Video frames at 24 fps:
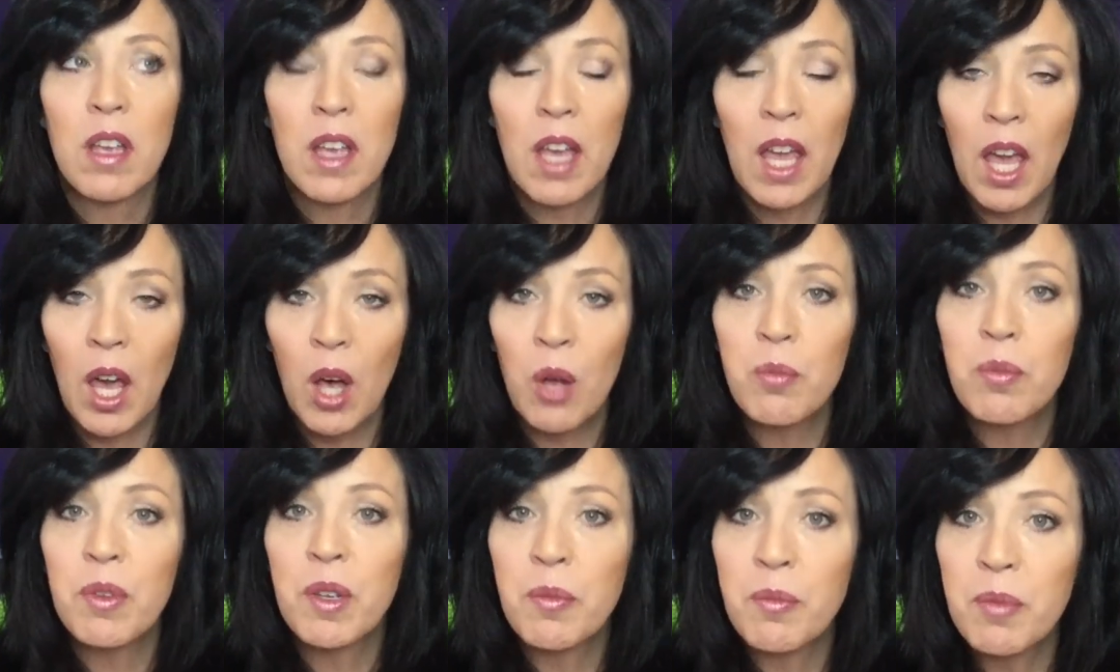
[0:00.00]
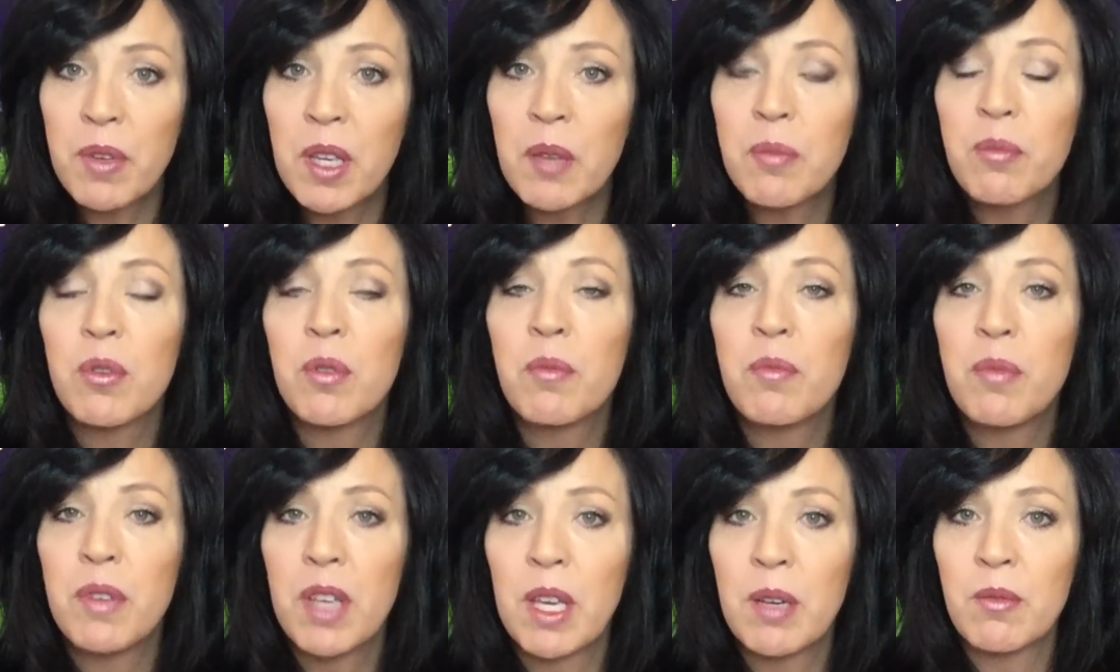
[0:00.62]
helping
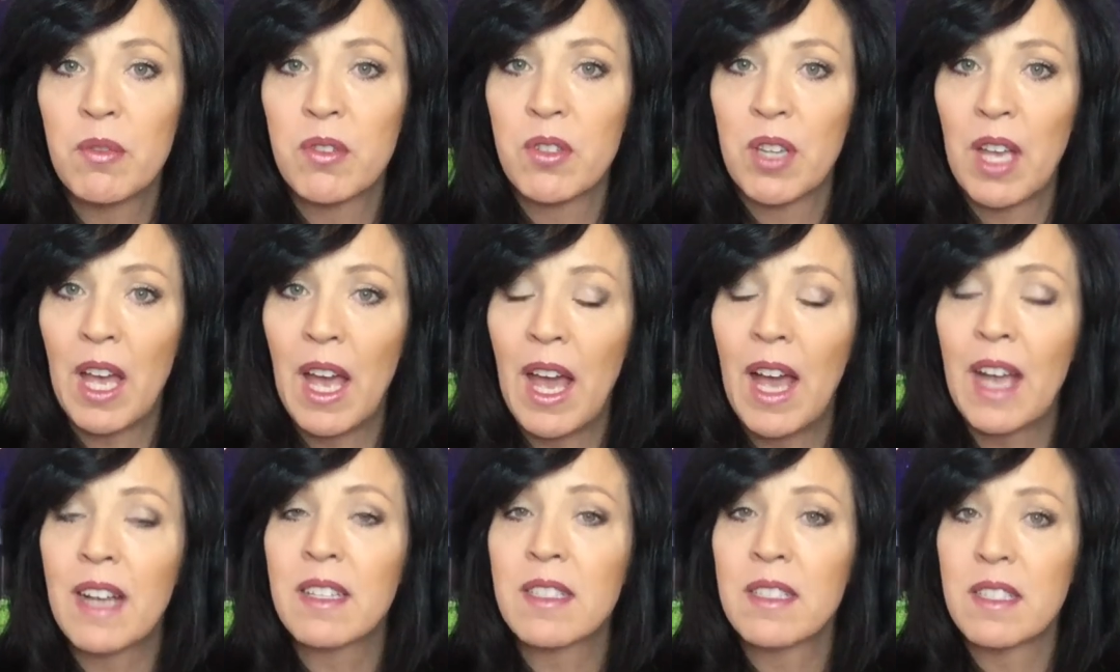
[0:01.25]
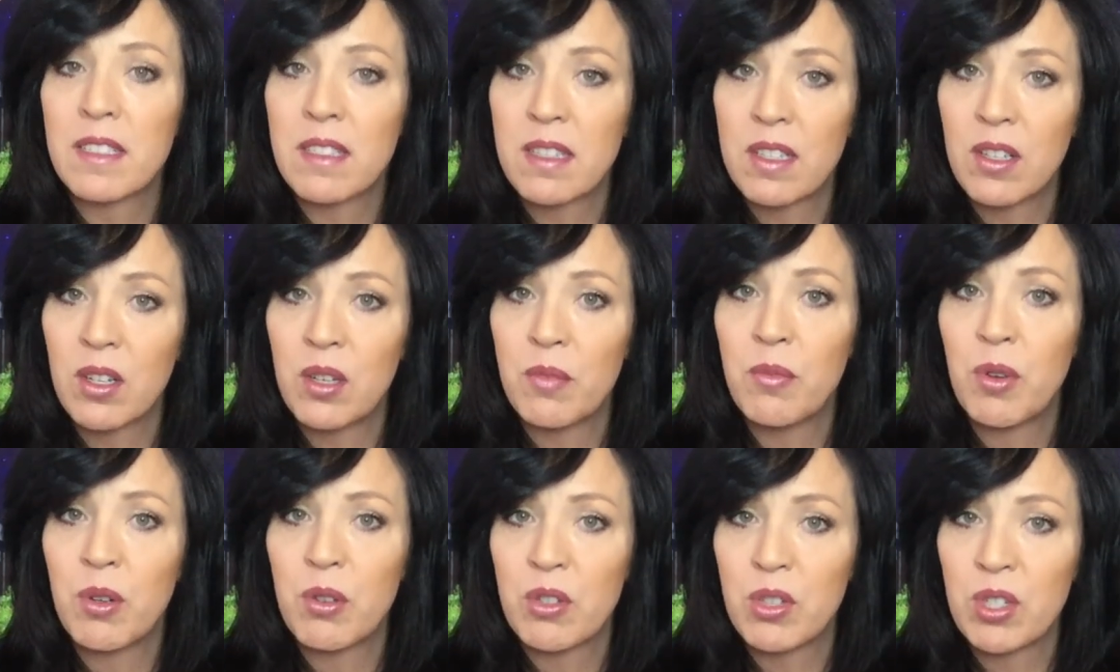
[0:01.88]
people be able to access their
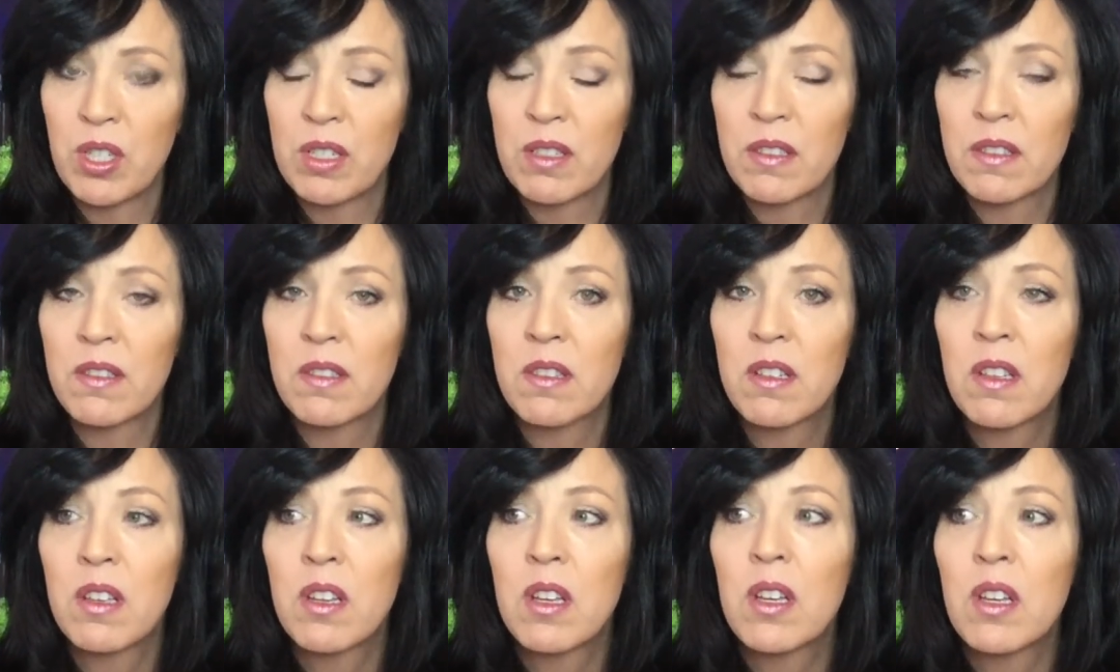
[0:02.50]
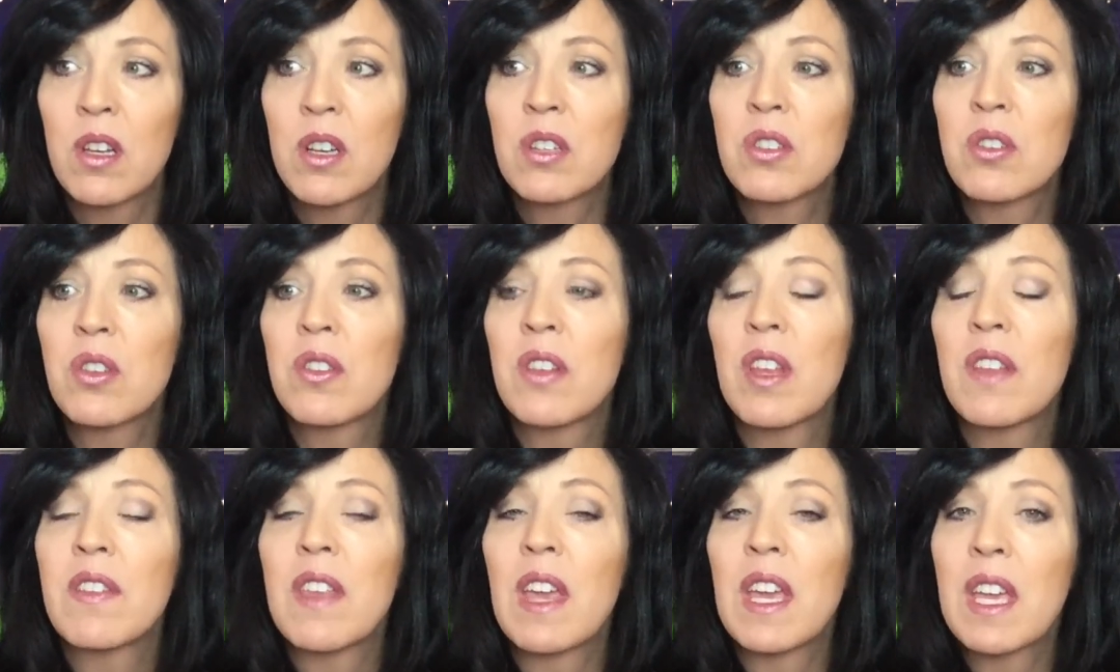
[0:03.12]
emotions so
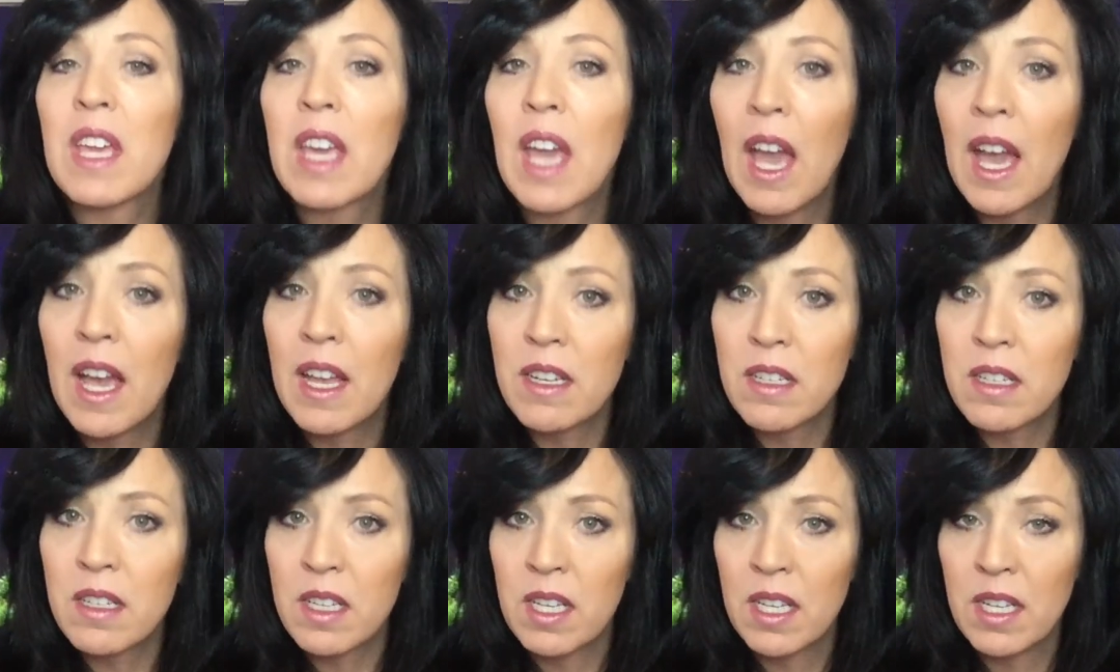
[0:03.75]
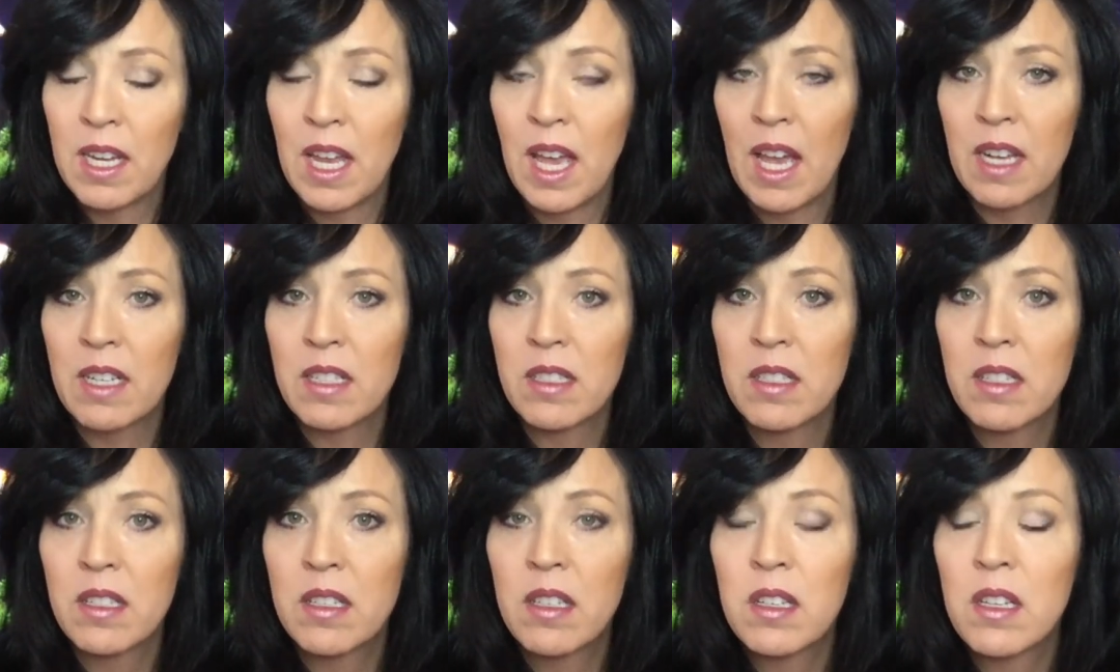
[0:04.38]
that they can
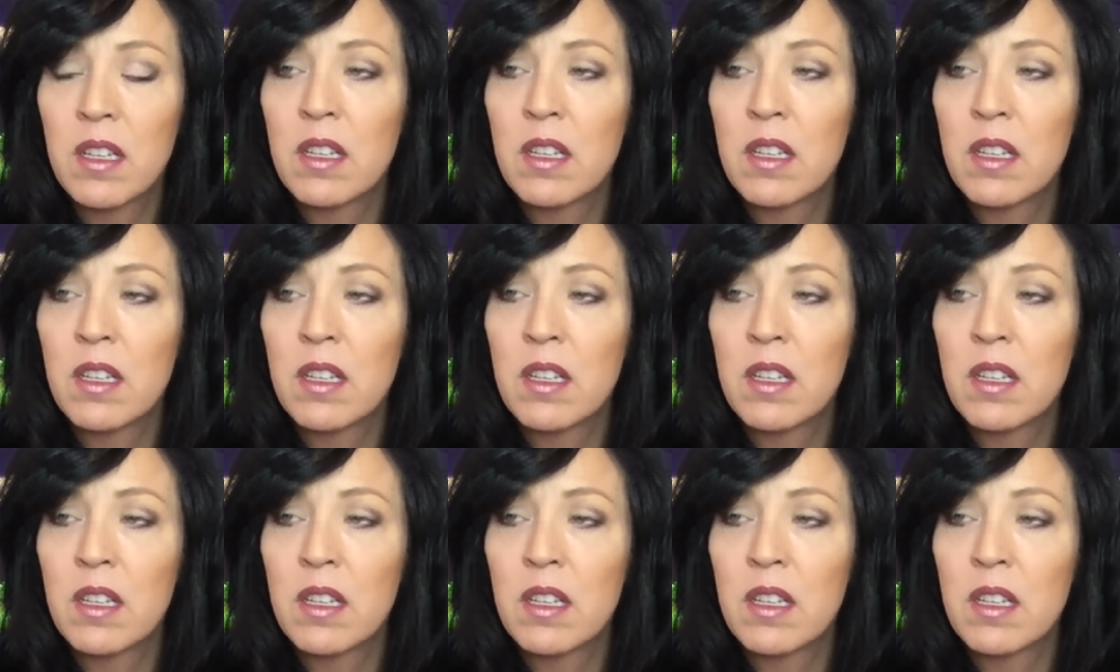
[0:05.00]
connect